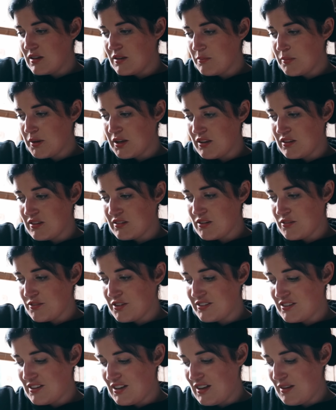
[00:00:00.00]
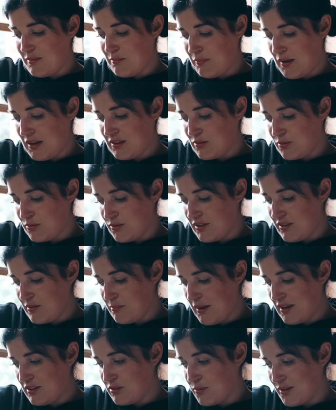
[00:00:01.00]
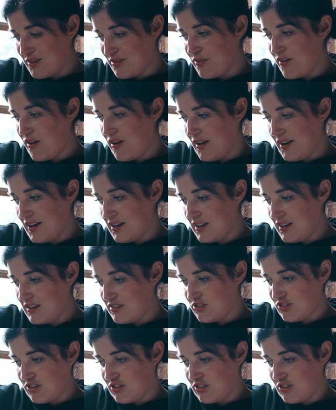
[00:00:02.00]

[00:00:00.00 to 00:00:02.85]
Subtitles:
because obviously the metal is fine. It's